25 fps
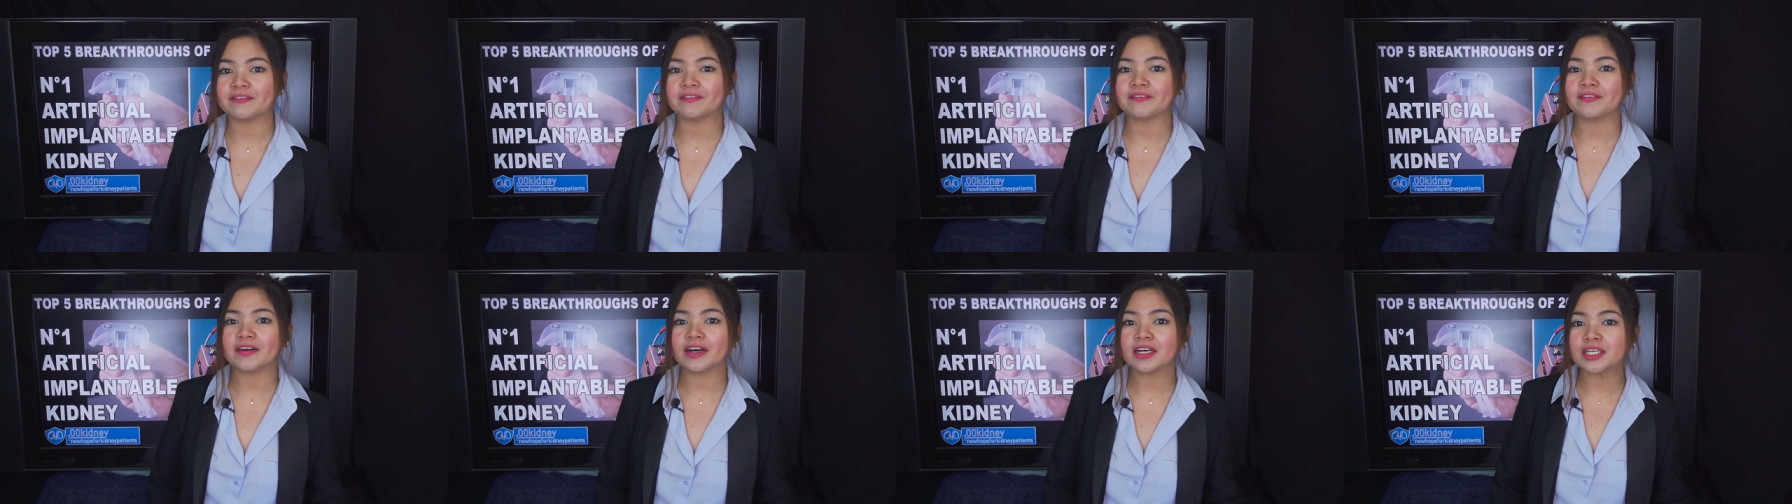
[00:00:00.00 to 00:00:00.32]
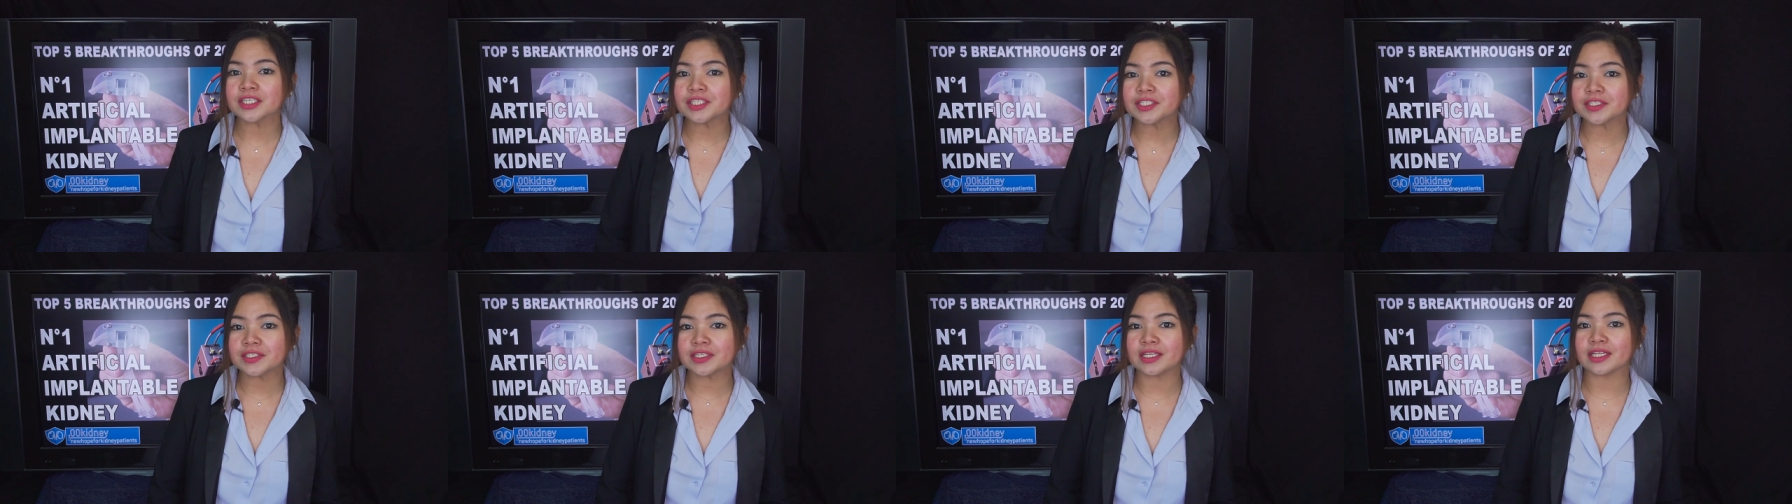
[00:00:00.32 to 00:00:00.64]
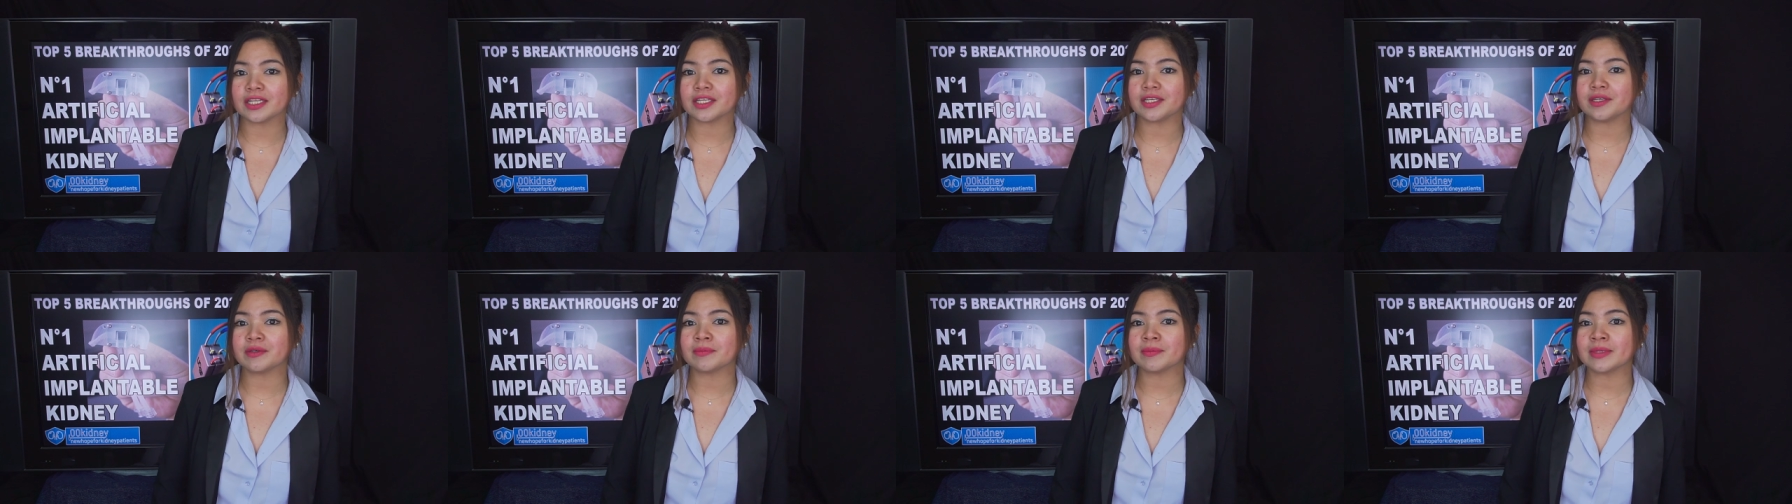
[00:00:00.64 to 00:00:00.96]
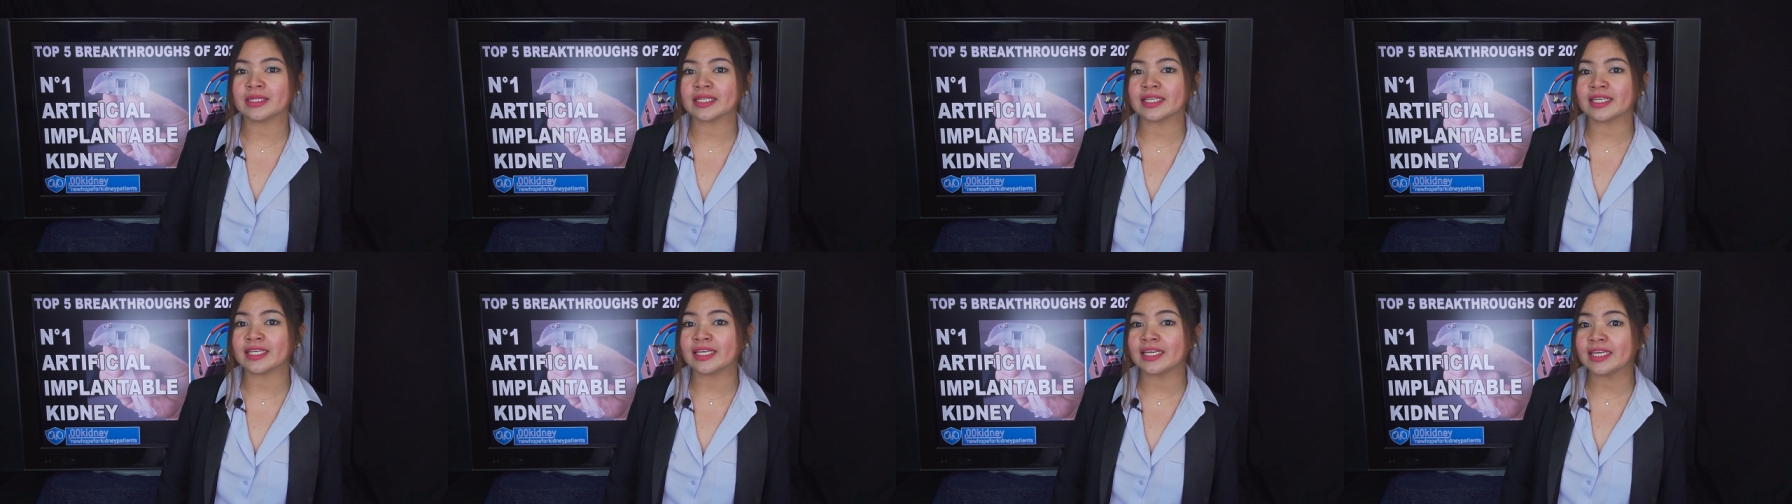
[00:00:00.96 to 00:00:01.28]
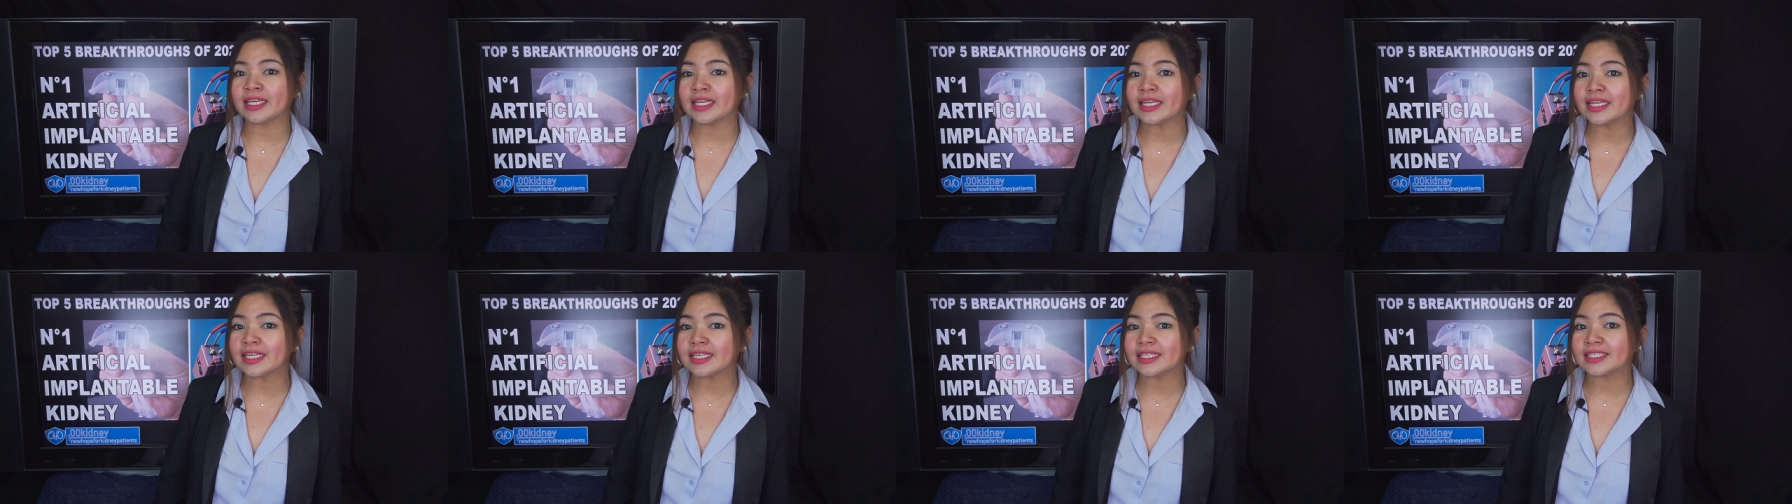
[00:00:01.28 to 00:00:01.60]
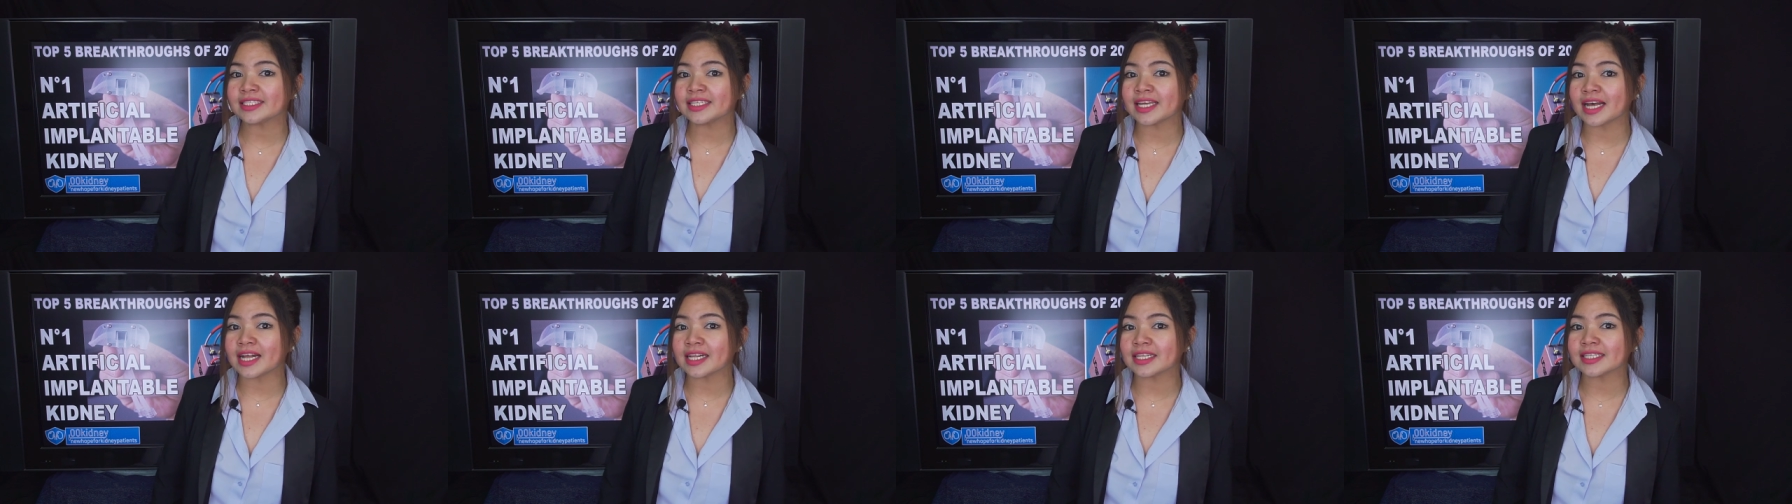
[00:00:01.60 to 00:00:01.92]
functional human kidney
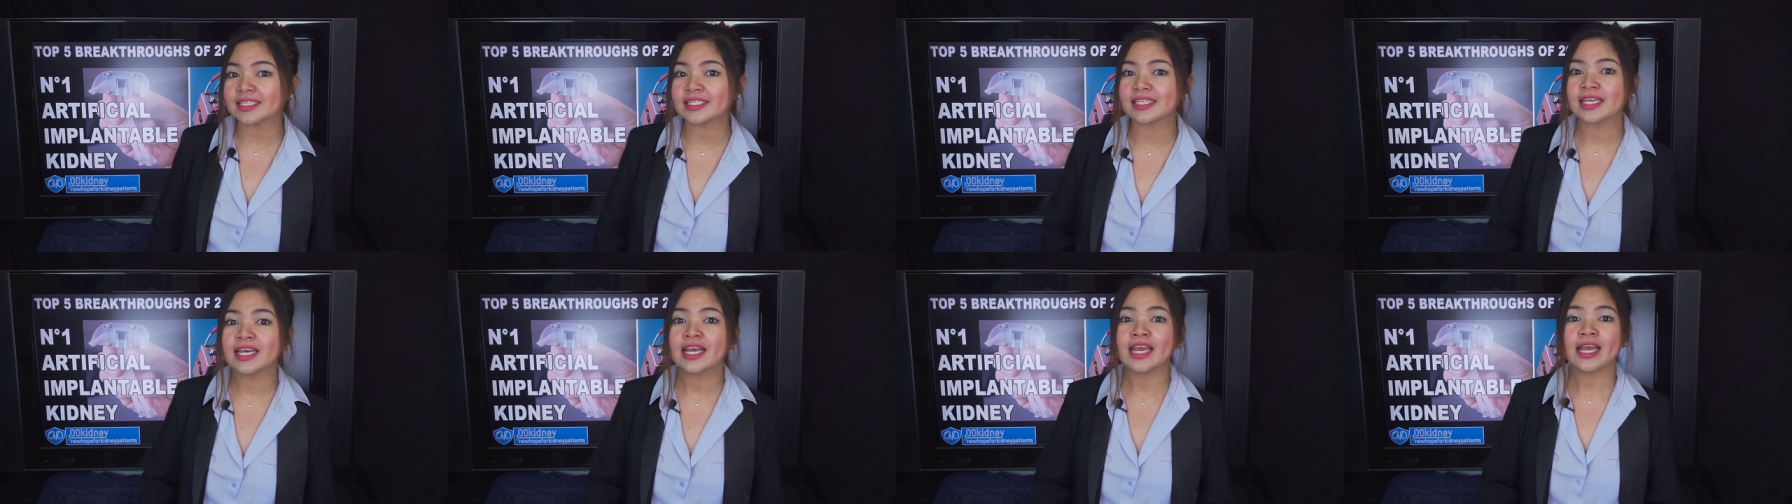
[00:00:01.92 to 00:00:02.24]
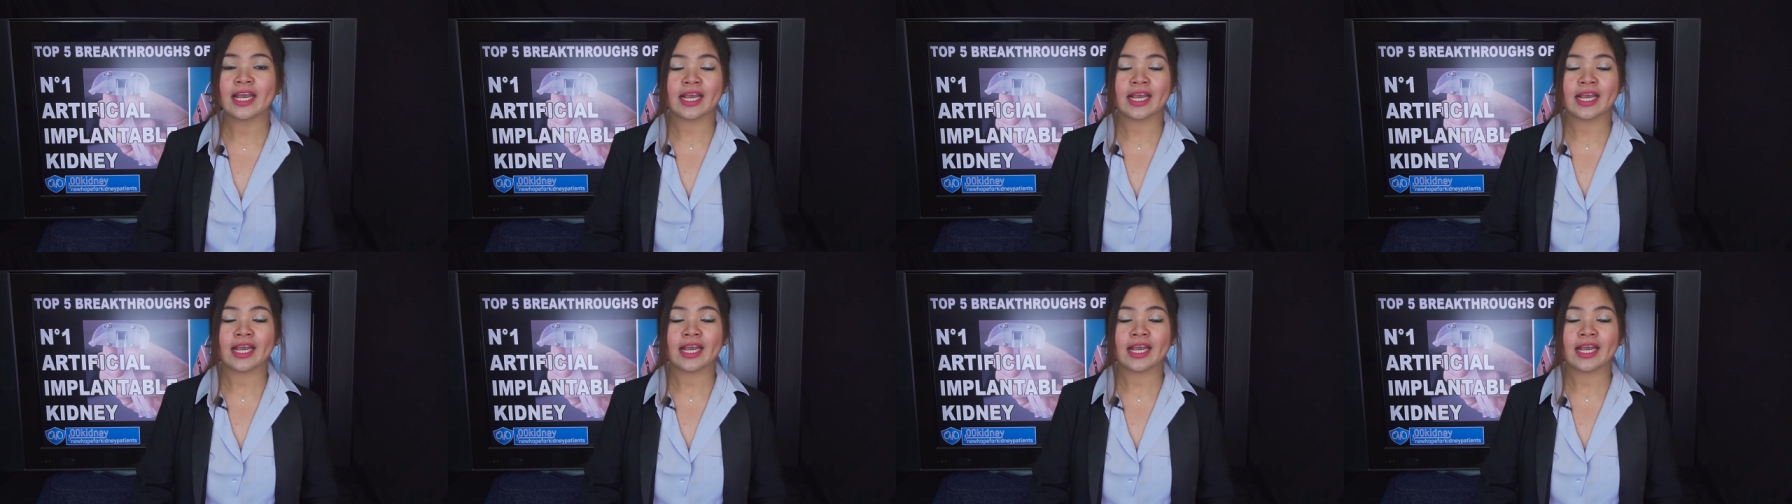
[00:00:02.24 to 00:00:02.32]
cells